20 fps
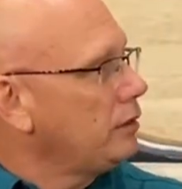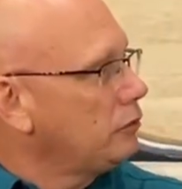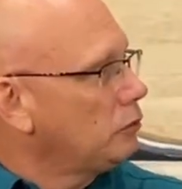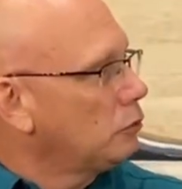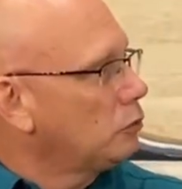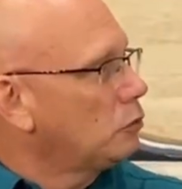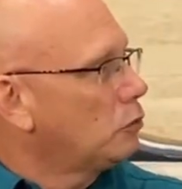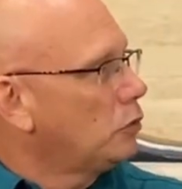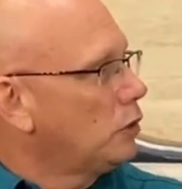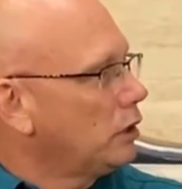
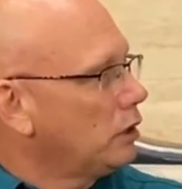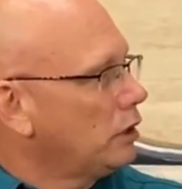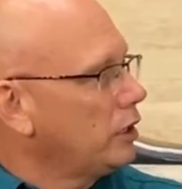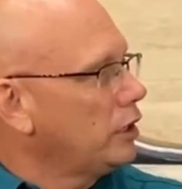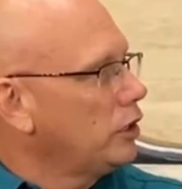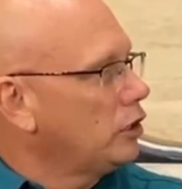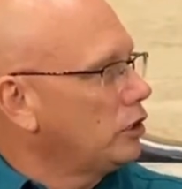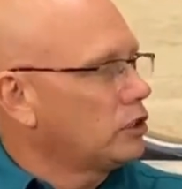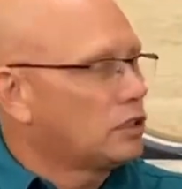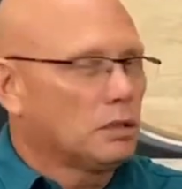really
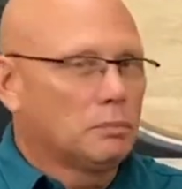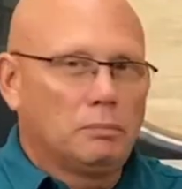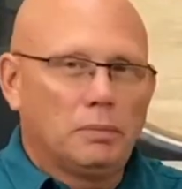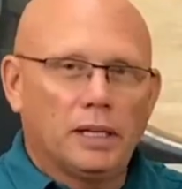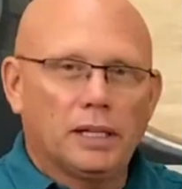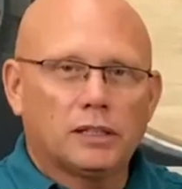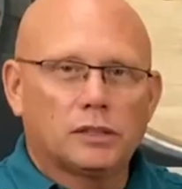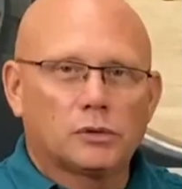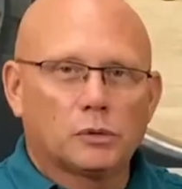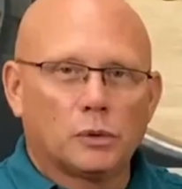good to
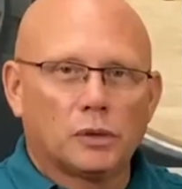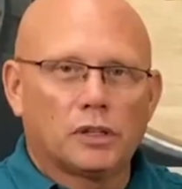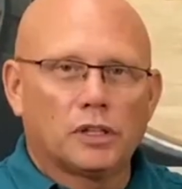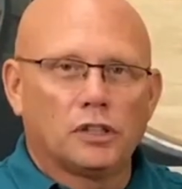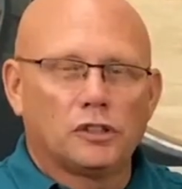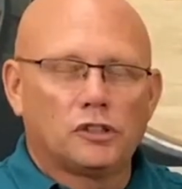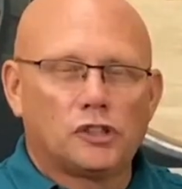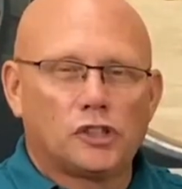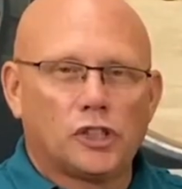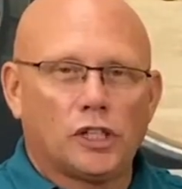mix with
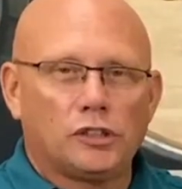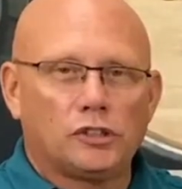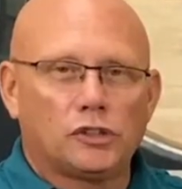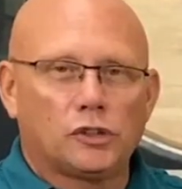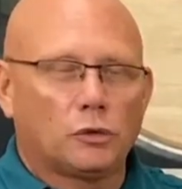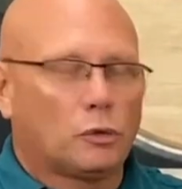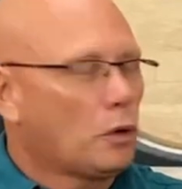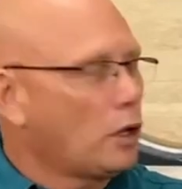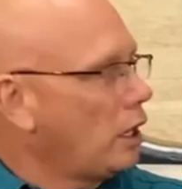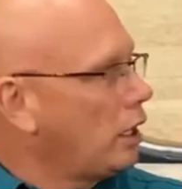a
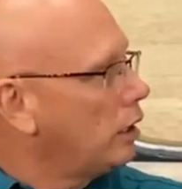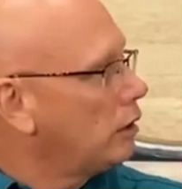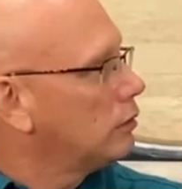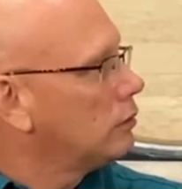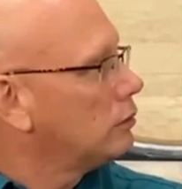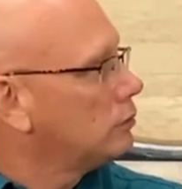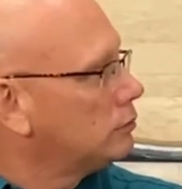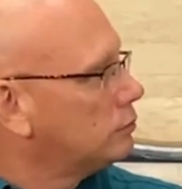ginger ale.